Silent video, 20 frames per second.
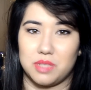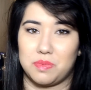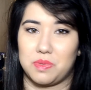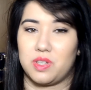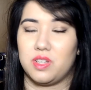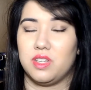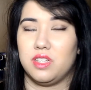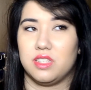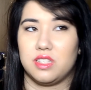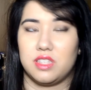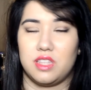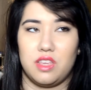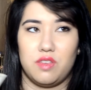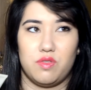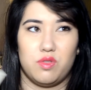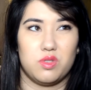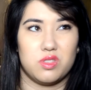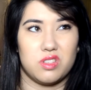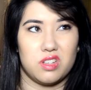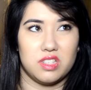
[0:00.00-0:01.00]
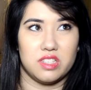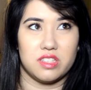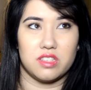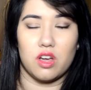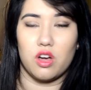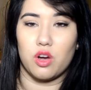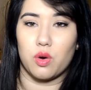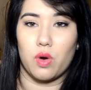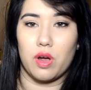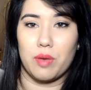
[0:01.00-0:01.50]
because the full sizes
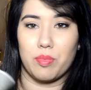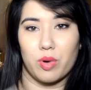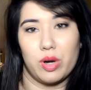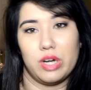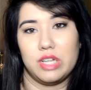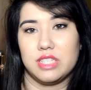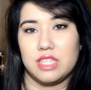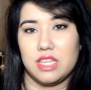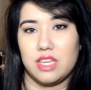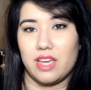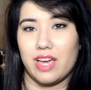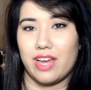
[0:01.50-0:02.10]
are quite pricey,